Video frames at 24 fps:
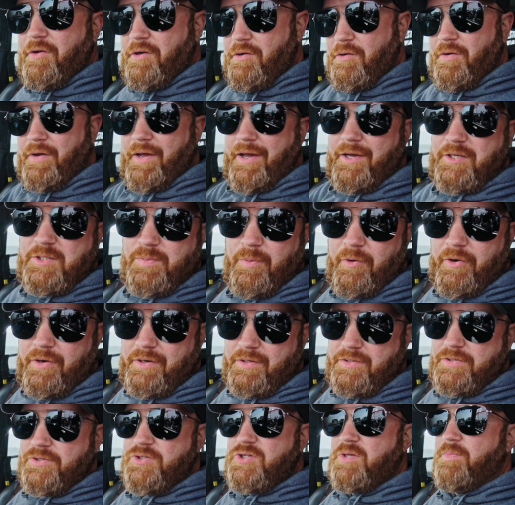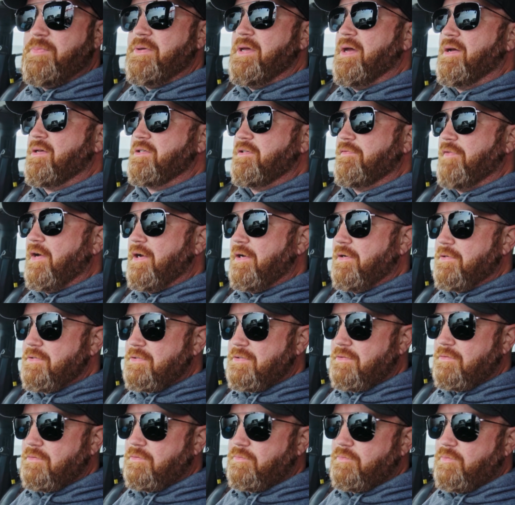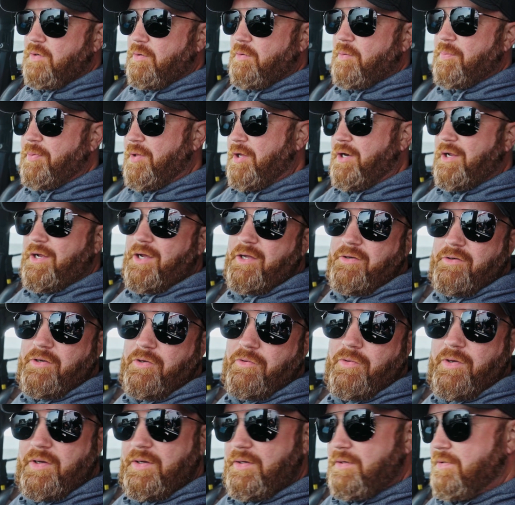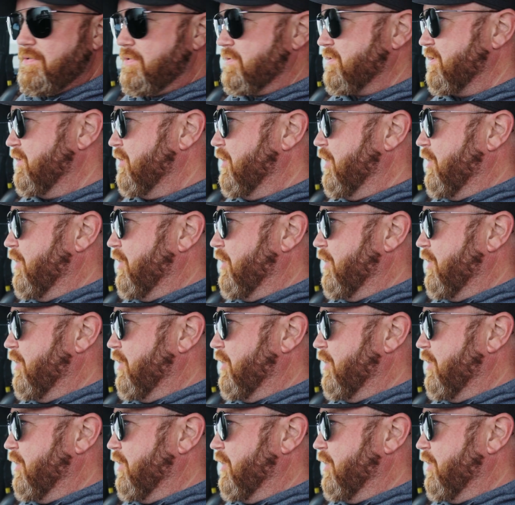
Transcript: and then you can export it as a GPX file. So what we're planning on doing is